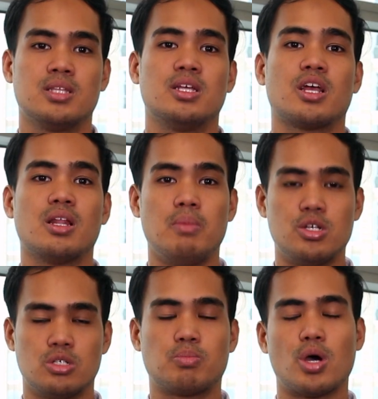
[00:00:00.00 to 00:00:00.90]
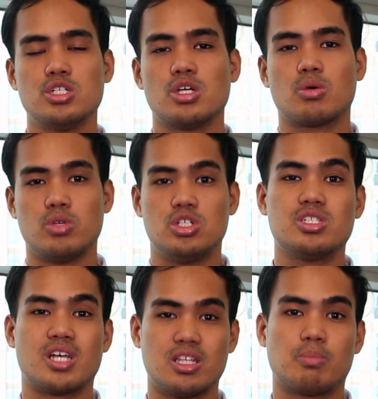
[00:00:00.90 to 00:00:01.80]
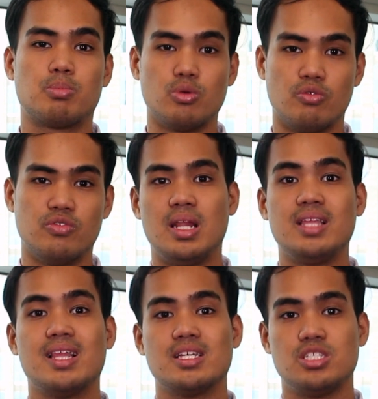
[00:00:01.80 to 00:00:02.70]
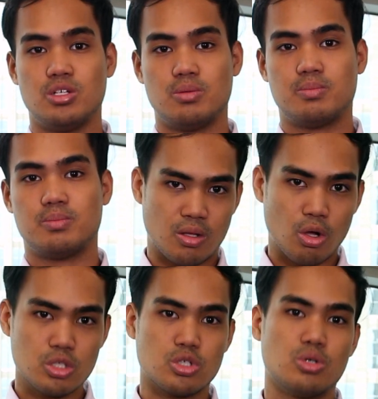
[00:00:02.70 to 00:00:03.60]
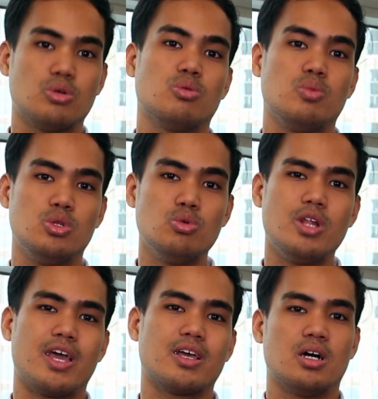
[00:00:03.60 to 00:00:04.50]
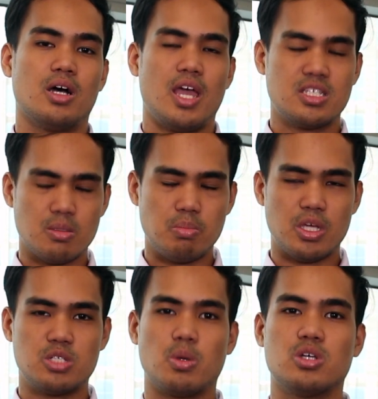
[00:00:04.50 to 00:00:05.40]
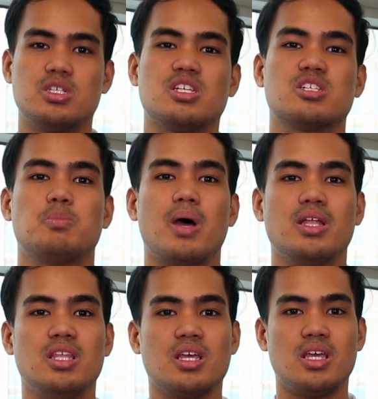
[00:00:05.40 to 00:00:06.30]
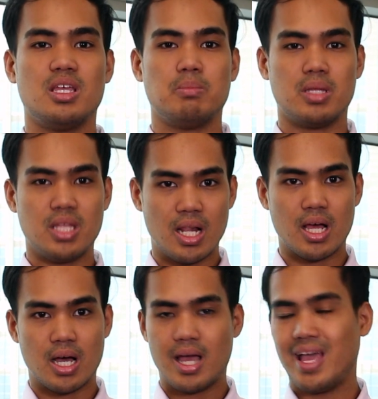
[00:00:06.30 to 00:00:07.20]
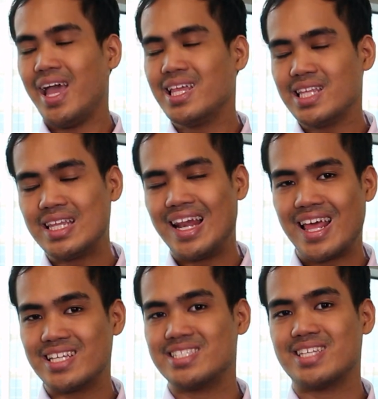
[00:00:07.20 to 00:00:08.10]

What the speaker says: the reclamation project which just got approved late last year. Also, we do like SMPH because it's expanding in Manila and in less